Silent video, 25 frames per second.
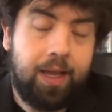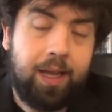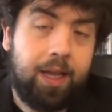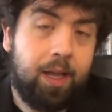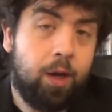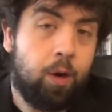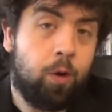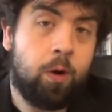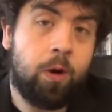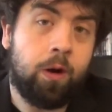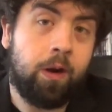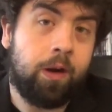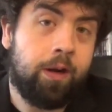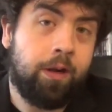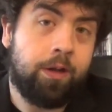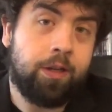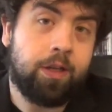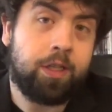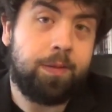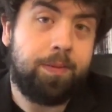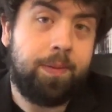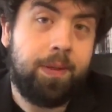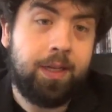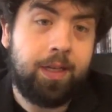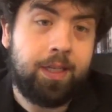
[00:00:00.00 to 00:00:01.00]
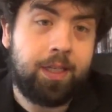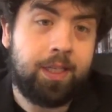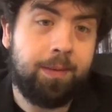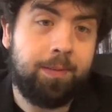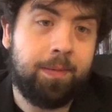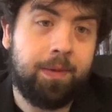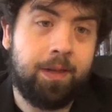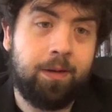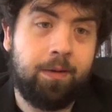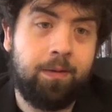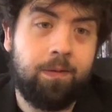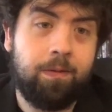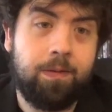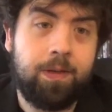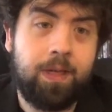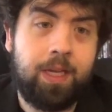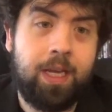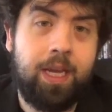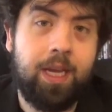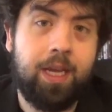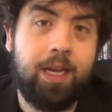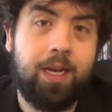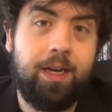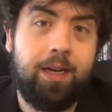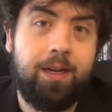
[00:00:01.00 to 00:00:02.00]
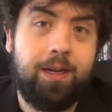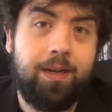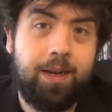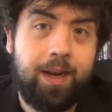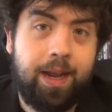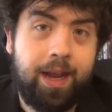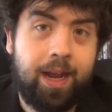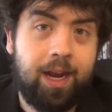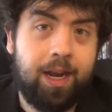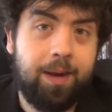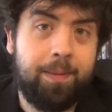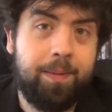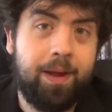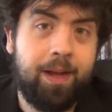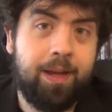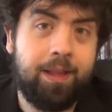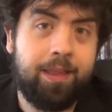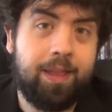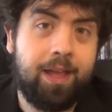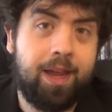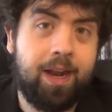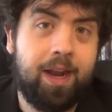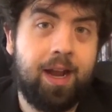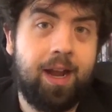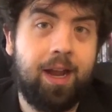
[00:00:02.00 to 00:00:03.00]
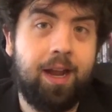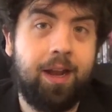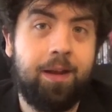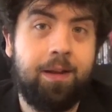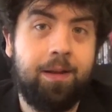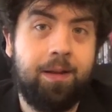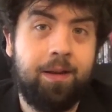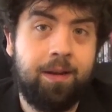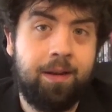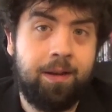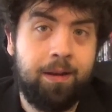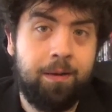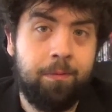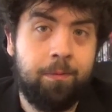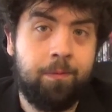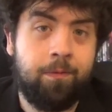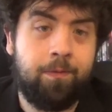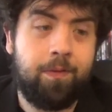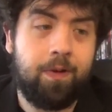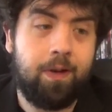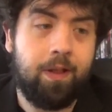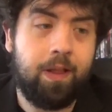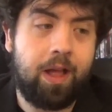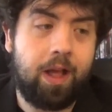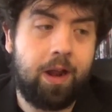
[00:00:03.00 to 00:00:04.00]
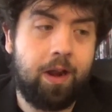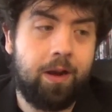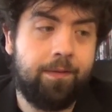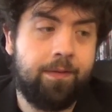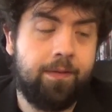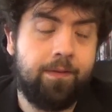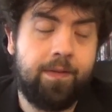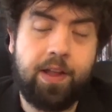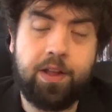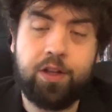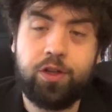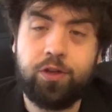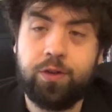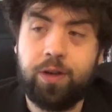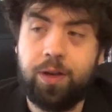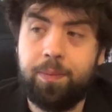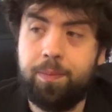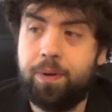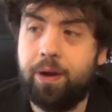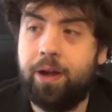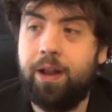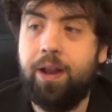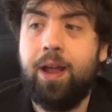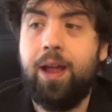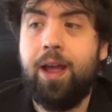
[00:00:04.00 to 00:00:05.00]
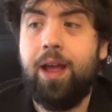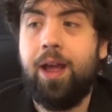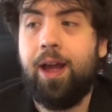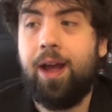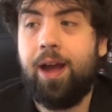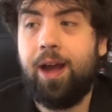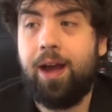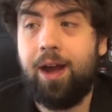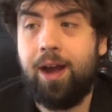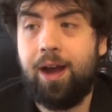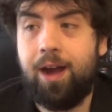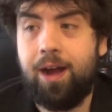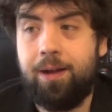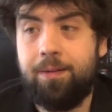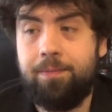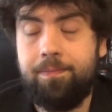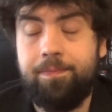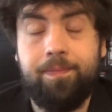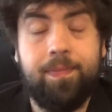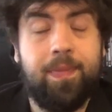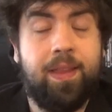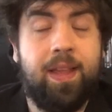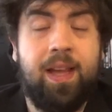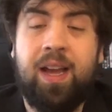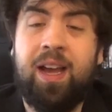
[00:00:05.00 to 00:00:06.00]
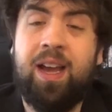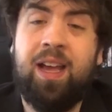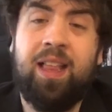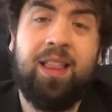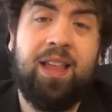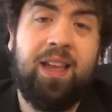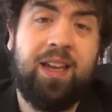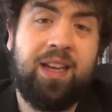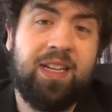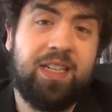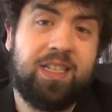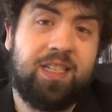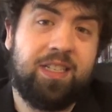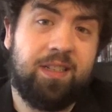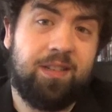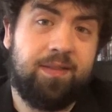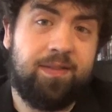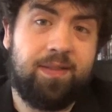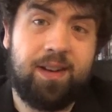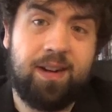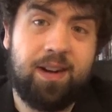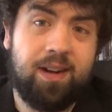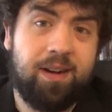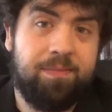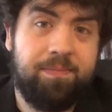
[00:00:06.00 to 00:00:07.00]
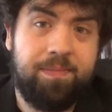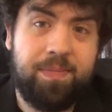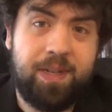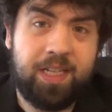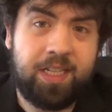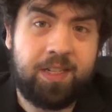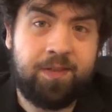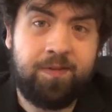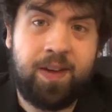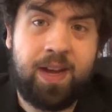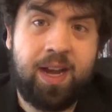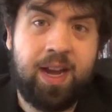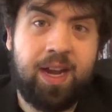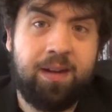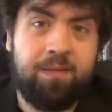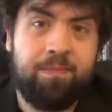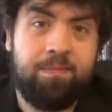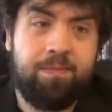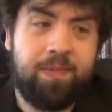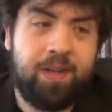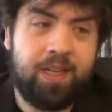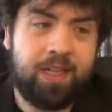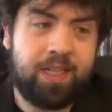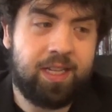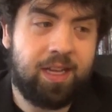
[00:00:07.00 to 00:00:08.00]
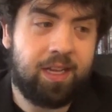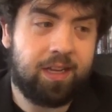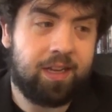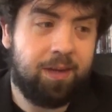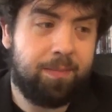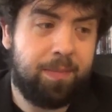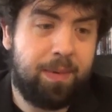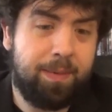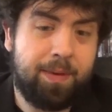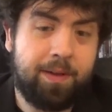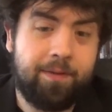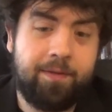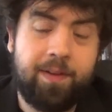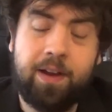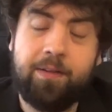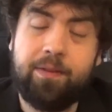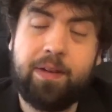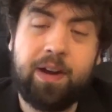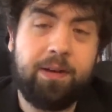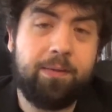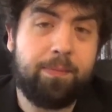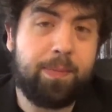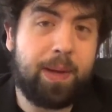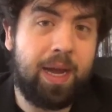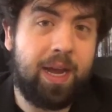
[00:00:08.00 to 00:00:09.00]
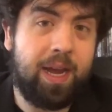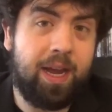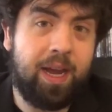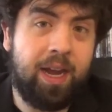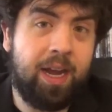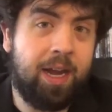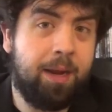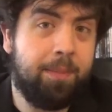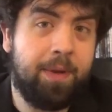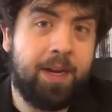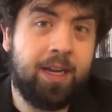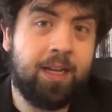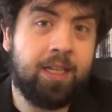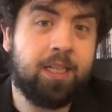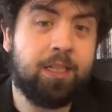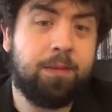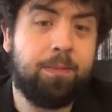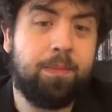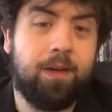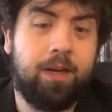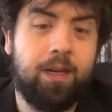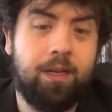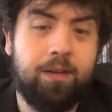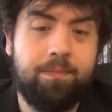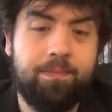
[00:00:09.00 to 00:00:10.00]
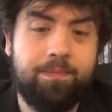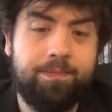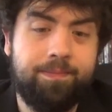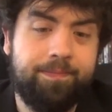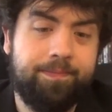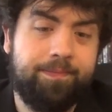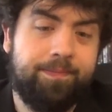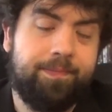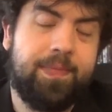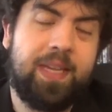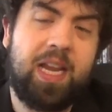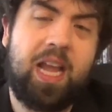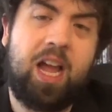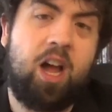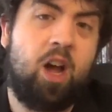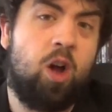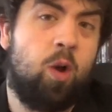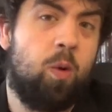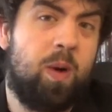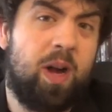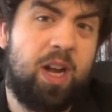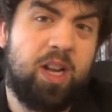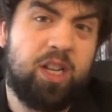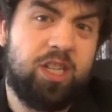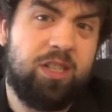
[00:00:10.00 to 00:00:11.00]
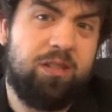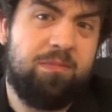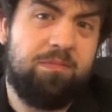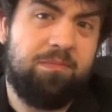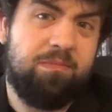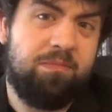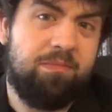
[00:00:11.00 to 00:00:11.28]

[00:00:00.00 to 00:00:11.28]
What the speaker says: Or it could just be some little kid anime that I will fall out of eventually. But I like it so far. It's fine. It's not going to be my favorite by any means, but I'll watch it.